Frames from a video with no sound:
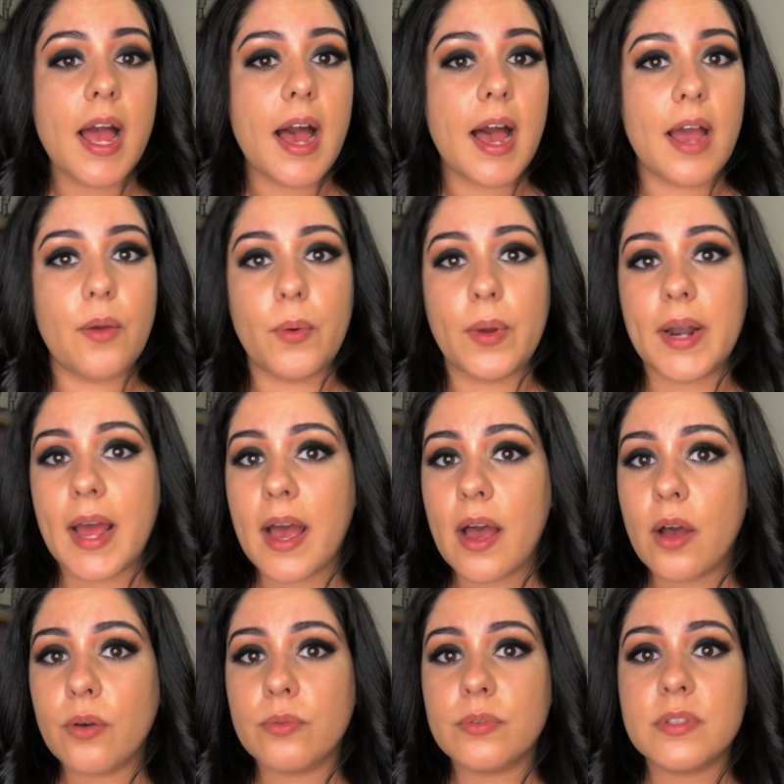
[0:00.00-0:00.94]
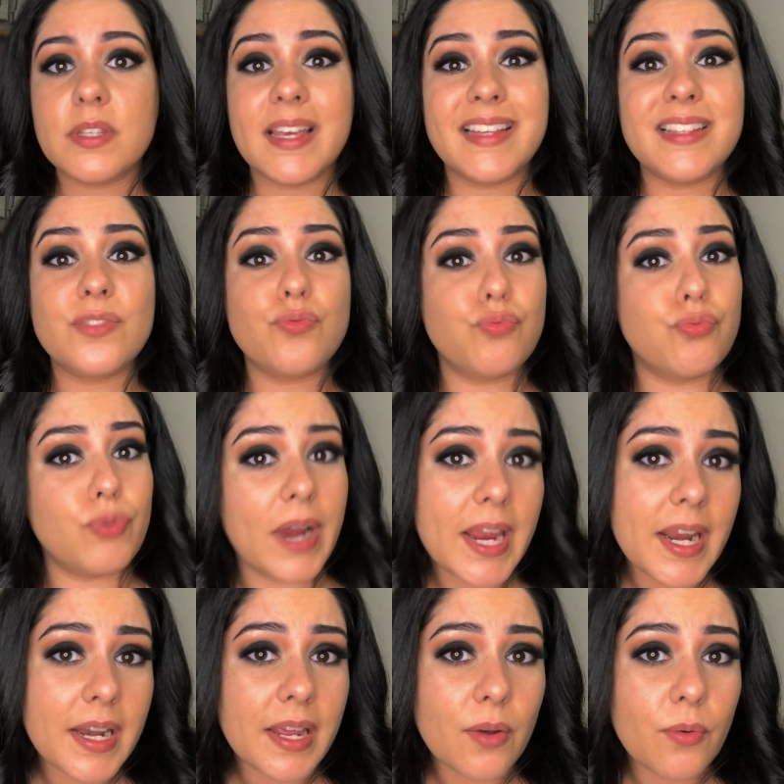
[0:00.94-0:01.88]
I went out, it's
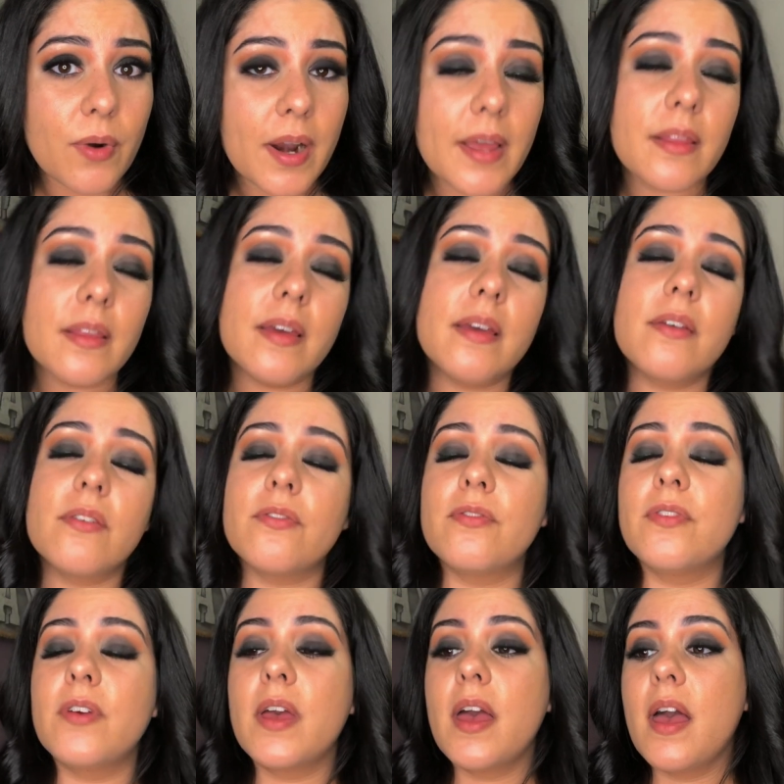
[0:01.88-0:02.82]
raining where I live.